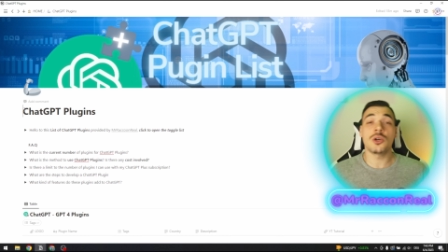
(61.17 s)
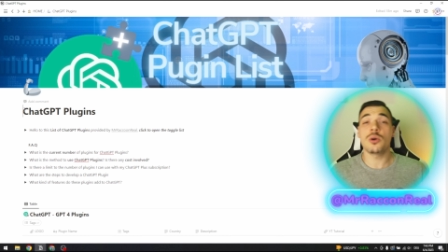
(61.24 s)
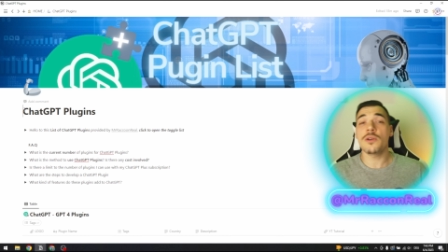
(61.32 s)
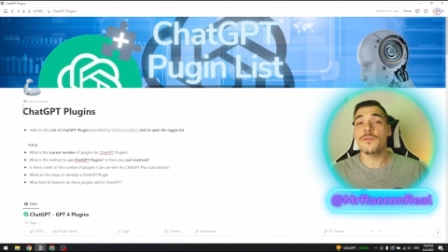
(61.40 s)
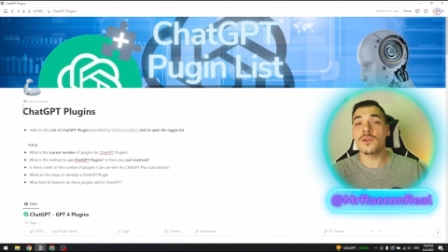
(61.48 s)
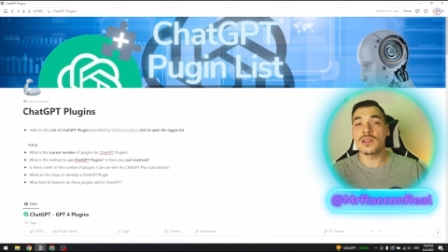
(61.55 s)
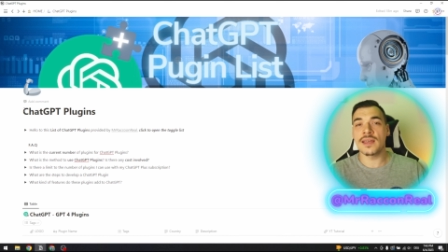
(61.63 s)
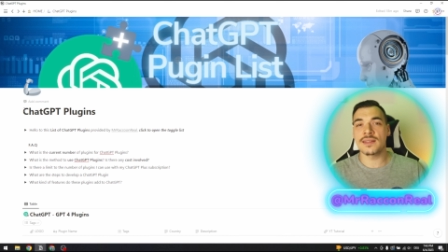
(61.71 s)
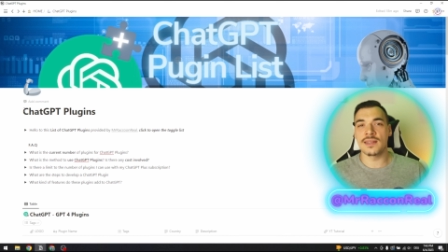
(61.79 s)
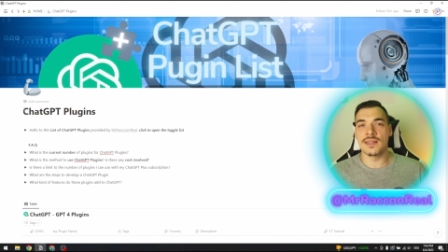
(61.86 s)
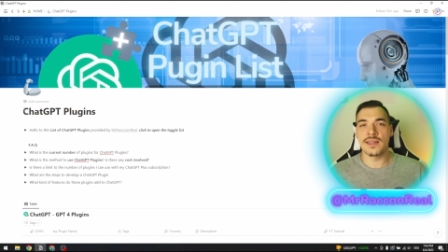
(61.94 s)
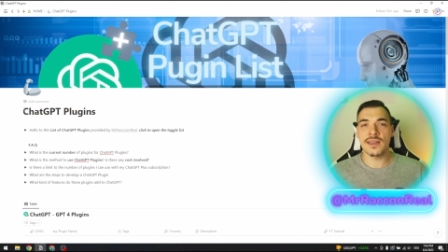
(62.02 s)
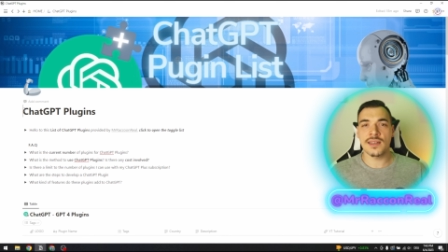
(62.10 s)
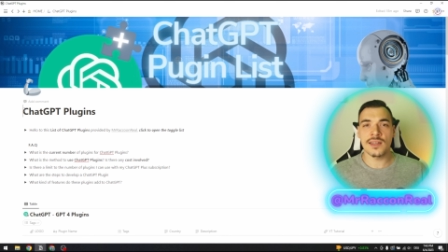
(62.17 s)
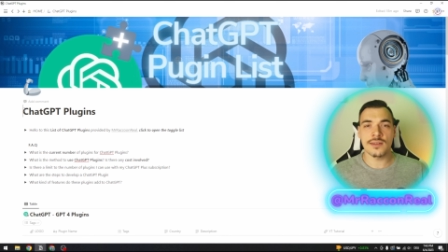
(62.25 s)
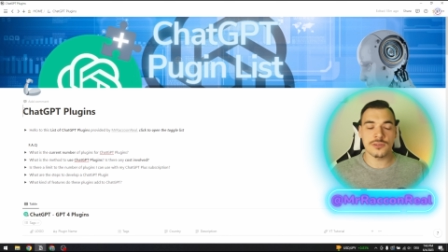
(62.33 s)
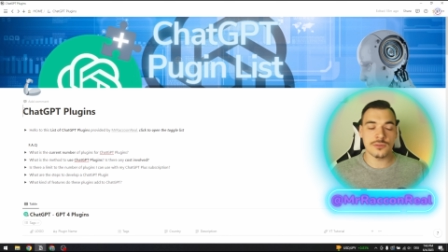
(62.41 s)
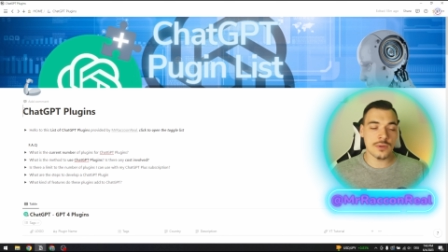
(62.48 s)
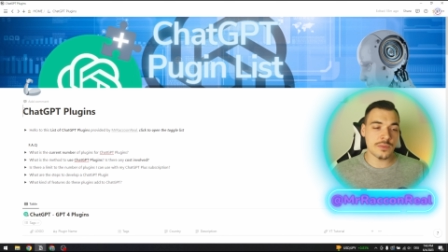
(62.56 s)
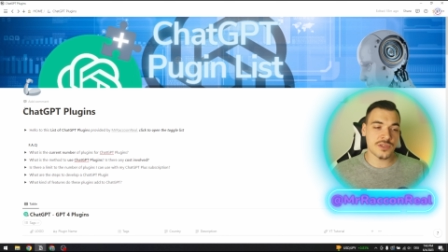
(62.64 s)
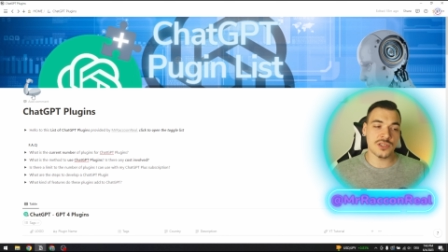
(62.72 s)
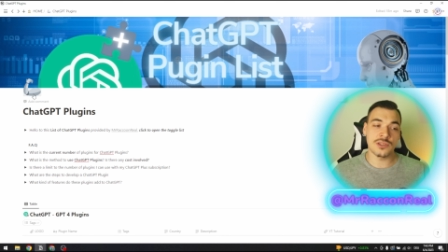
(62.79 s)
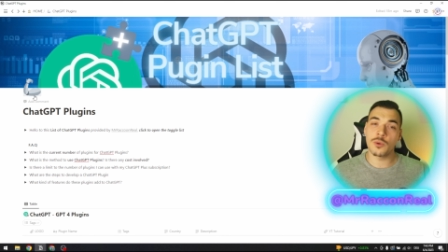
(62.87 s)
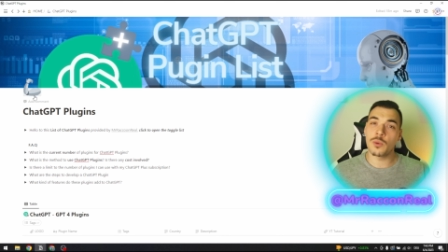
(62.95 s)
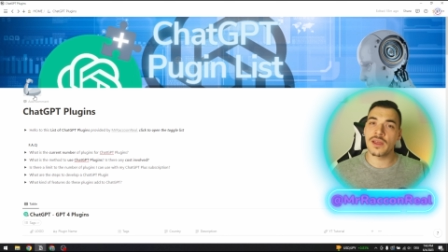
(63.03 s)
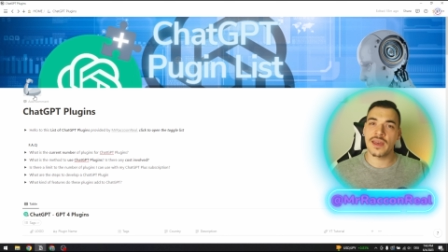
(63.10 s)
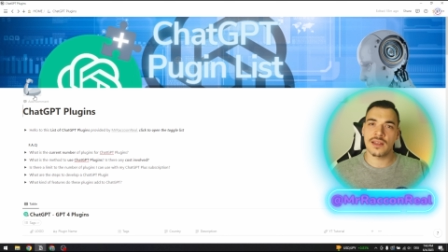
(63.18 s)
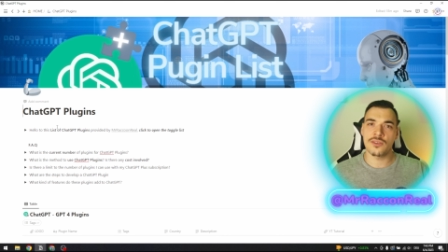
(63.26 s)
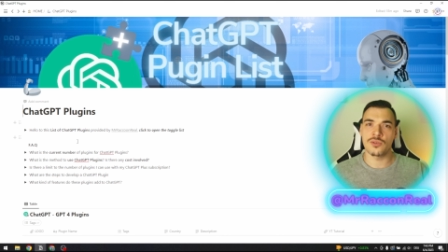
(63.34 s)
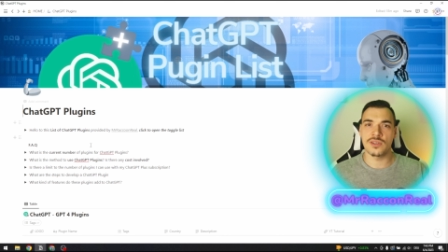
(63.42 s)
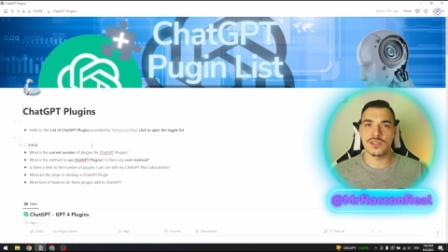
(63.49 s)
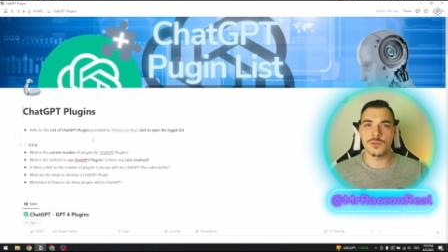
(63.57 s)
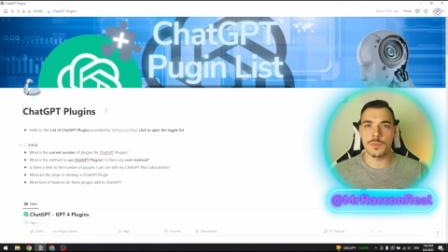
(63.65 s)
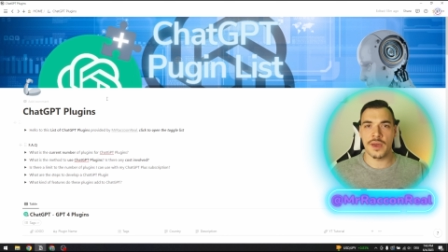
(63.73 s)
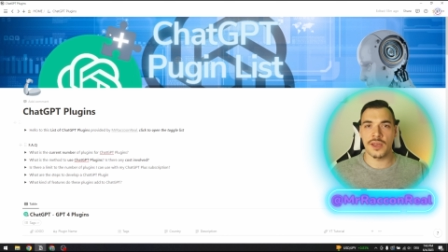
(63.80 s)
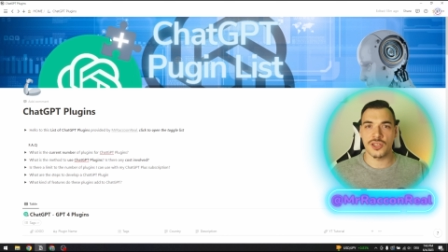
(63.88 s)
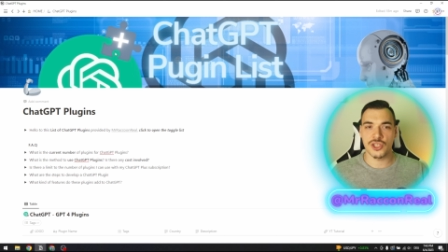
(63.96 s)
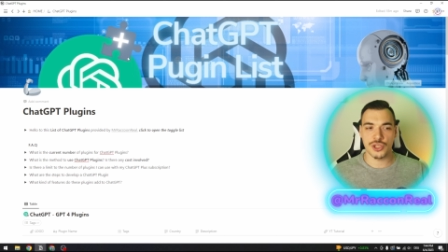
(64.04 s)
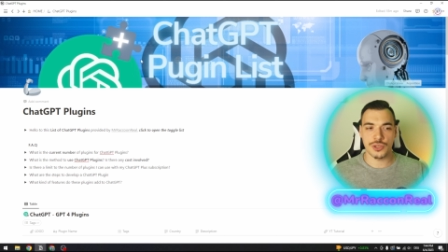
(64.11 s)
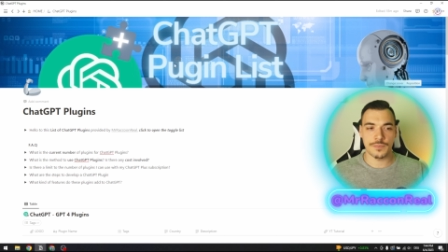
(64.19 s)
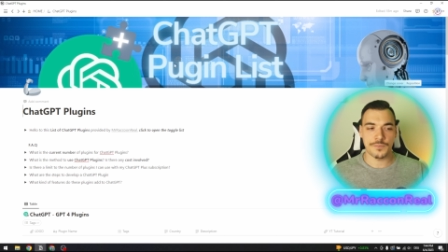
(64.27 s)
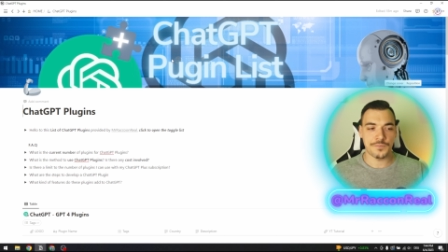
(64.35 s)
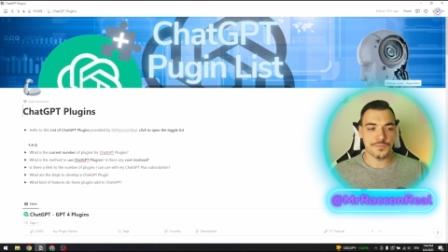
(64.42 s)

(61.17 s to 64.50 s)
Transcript: So if you click the link in the description, you will get to this page.